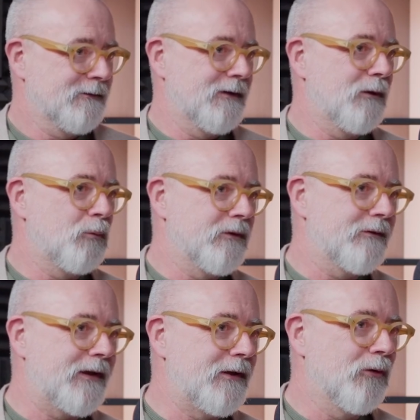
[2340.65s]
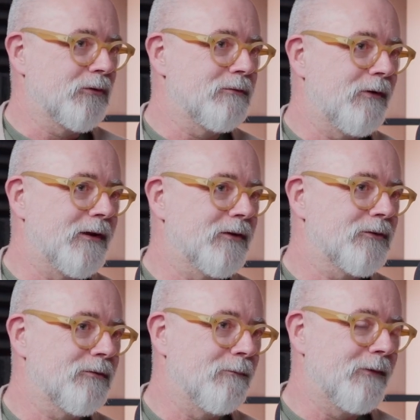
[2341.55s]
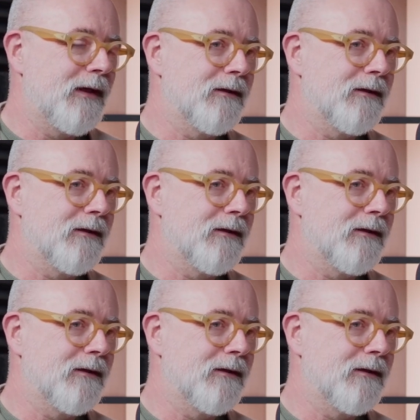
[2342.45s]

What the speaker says: Wouldn't take you long to find us from that.